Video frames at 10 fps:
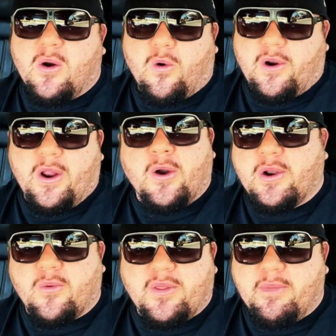or an
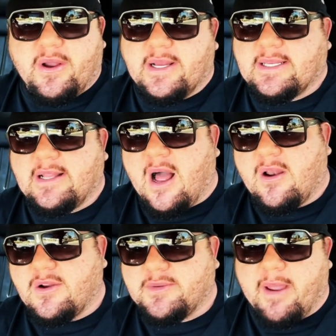owner with millions of
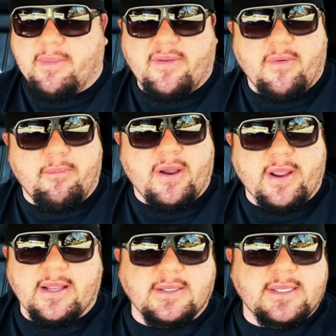dollars, maybe even
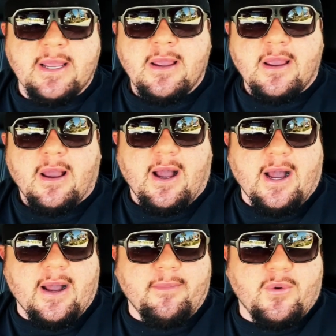billions,
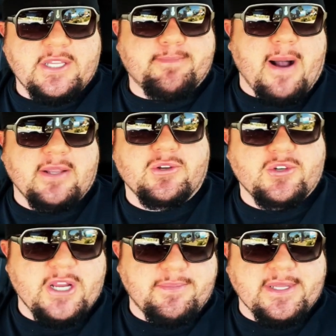with
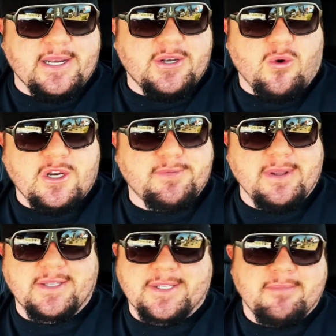sponsorships and
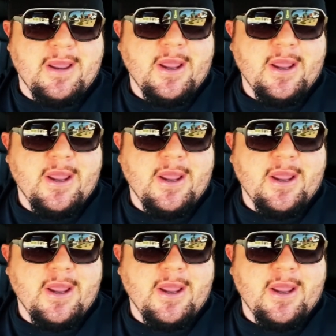endorsements,